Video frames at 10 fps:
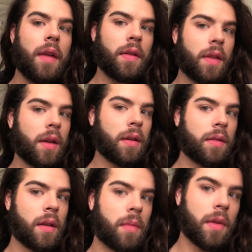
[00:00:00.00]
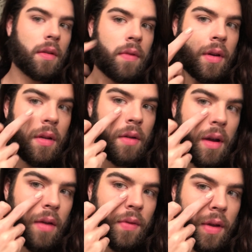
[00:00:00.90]
And then, like I said in my video, I
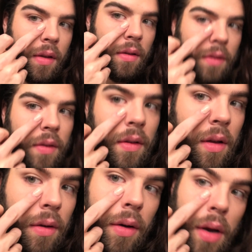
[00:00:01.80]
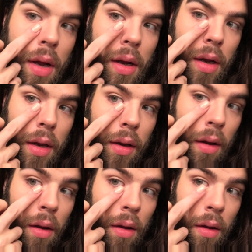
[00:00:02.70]
have like this under eye
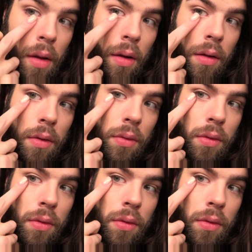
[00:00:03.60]
little